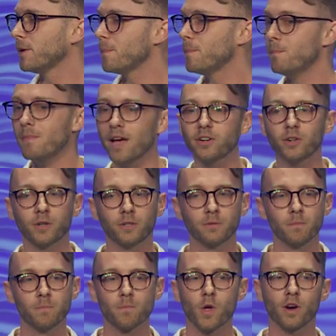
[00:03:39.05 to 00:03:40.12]
metal
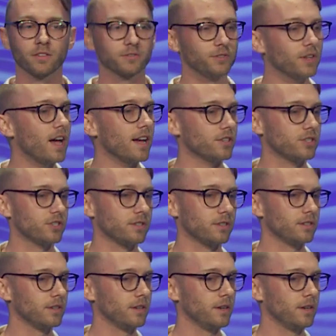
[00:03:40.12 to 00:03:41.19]
on flesh.
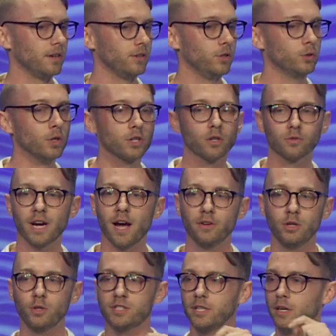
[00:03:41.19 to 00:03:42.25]
You look
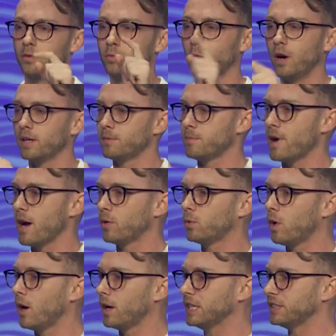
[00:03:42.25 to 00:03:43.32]
around, you see one by
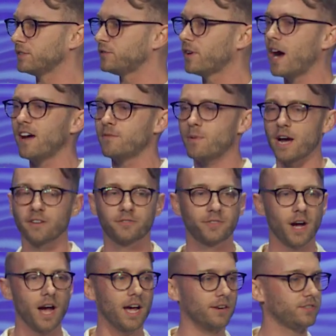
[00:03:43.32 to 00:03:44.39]
one, five by
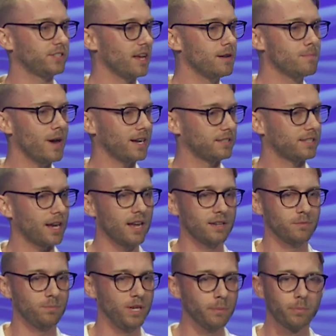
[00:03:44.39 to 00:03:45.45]
five, ten by
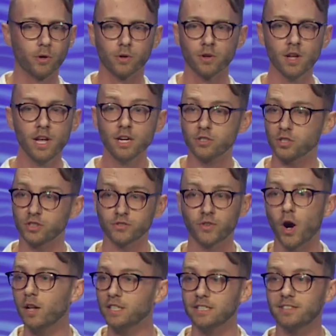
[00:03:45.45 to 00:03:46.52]
ten, people just
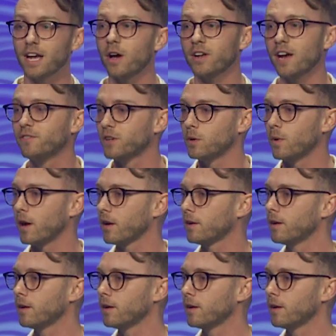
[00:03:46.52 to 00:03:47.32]
falling down everywhere.